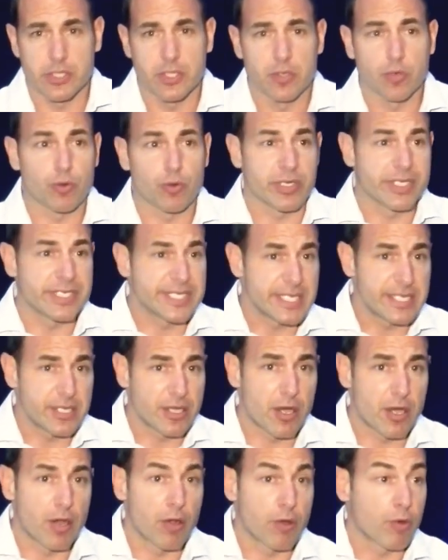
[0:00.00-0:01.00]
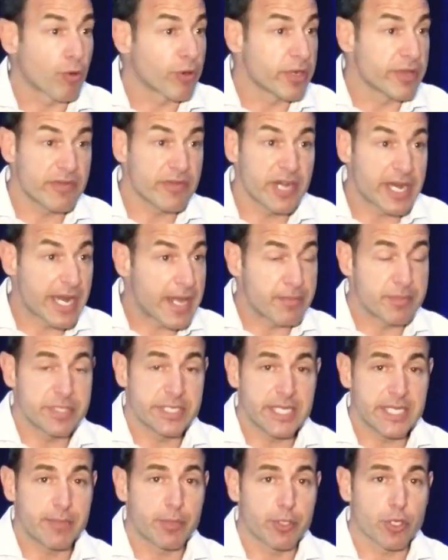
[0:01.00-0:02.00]
or a DO or even an
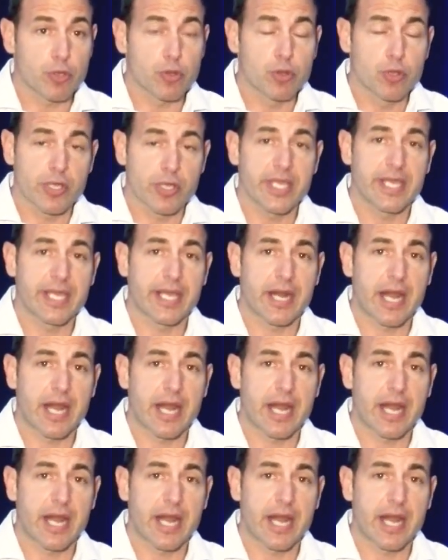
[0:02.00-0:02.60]
MD, but you're looking at